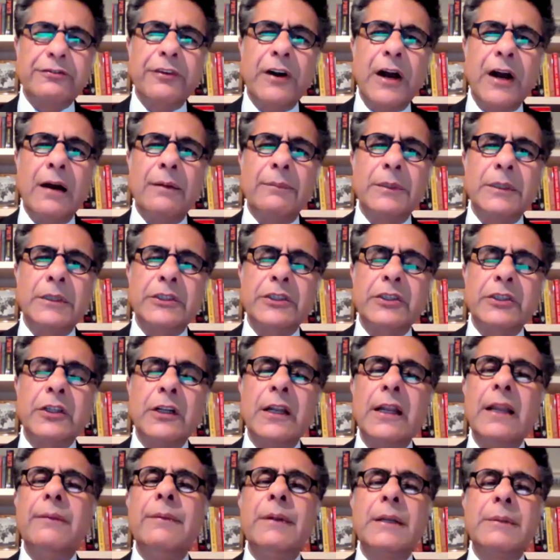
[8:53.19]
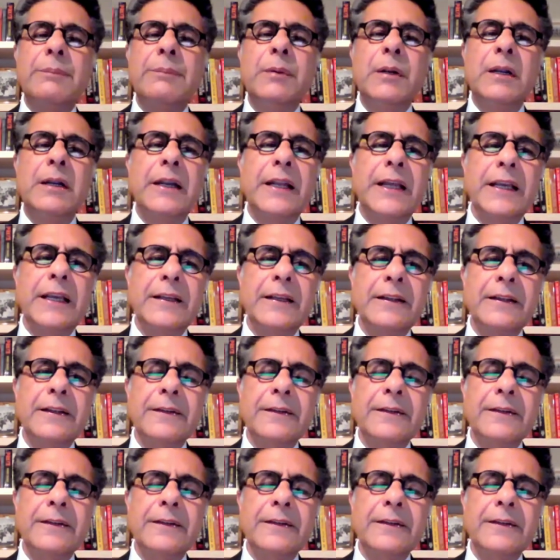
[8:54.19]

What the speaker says: farmers to limit burning,